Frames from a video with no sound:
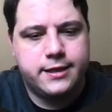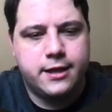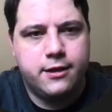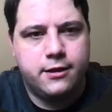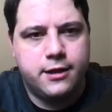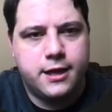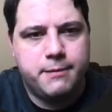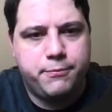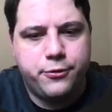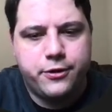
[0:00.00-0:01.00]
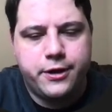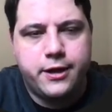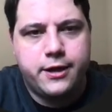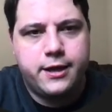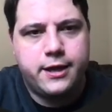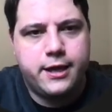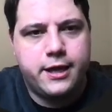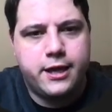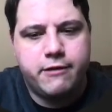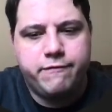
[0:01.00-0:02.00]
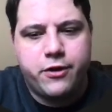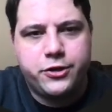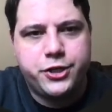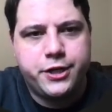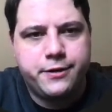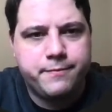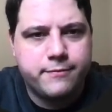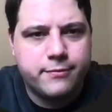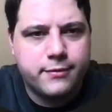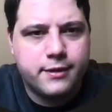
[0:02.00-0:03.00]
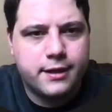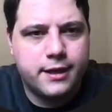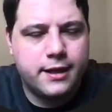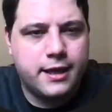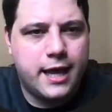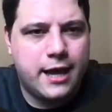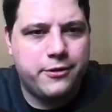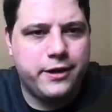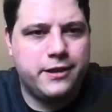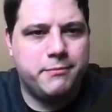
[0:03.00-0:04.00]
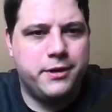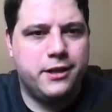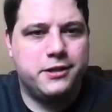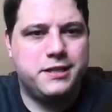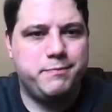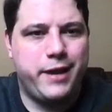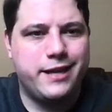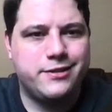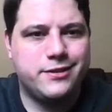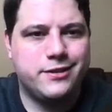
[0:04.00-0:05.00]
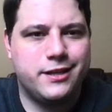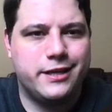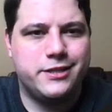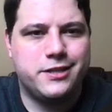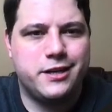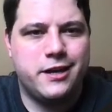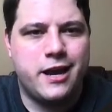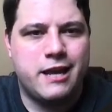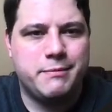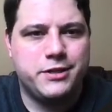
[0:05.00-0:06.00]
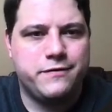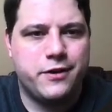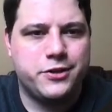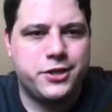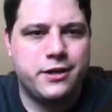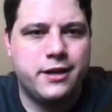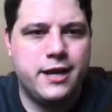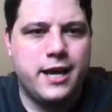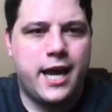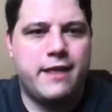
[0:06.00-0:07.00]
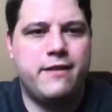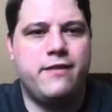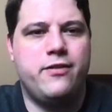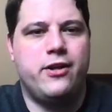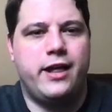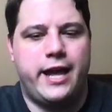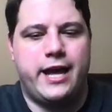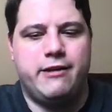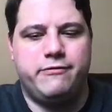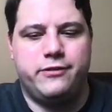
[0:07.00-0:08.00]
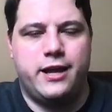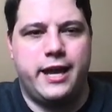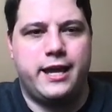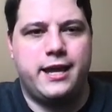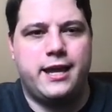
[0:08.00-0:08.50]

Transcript: they'll put a function out in the middle of space, like just an anonymous function, and then they'll have like